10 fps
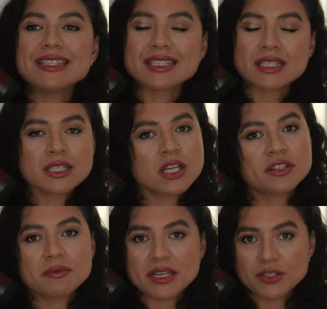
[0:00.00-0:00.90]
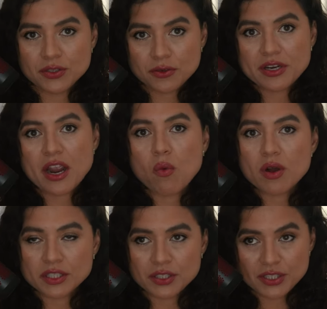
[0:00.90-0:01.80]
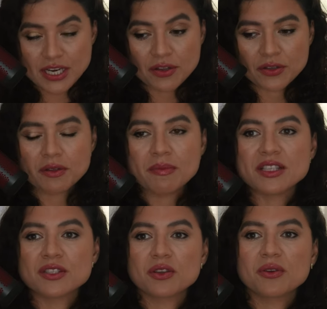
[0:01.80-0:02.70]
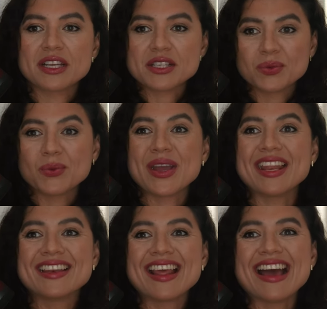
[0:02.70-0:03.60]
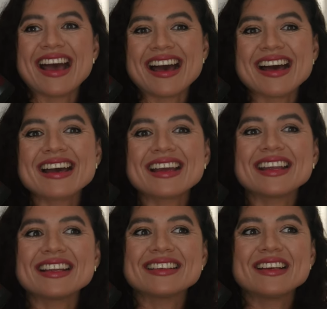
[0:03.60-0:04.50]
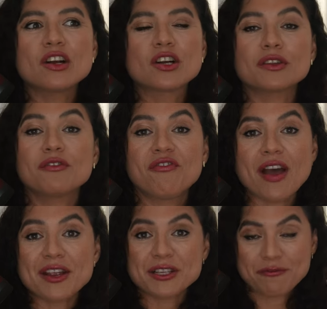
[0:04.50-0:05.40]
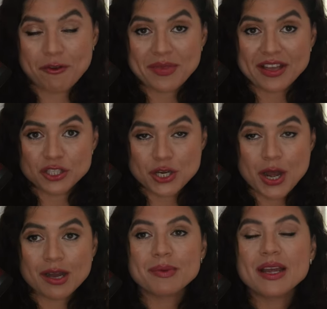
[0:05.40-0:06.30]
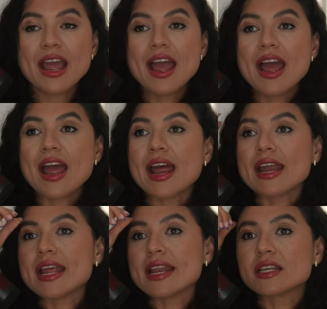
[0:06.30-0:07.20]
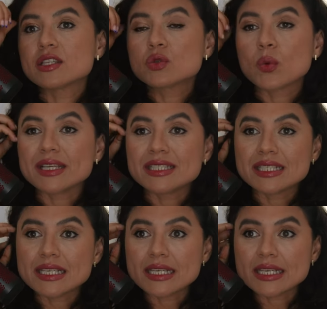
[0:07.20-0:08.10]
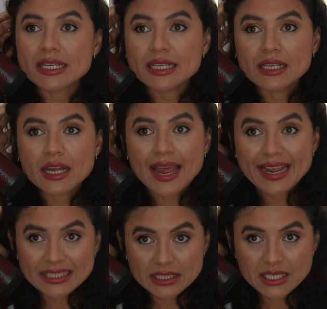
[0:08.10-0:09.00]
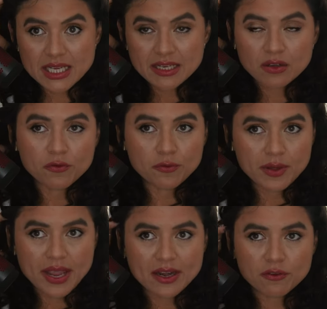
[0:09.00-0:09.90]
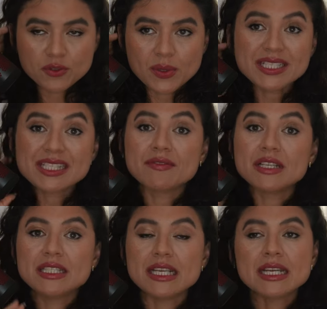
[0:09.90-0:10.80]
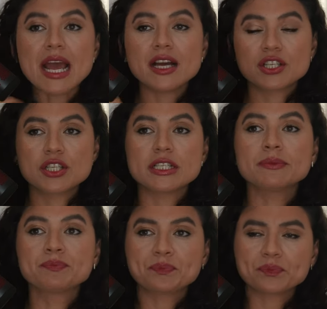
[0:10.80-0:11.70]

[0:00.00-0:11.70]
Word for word: this is not the main story I wanted to tell you. The main story is when I got fired from that job in 2018 or end of 2017 actually,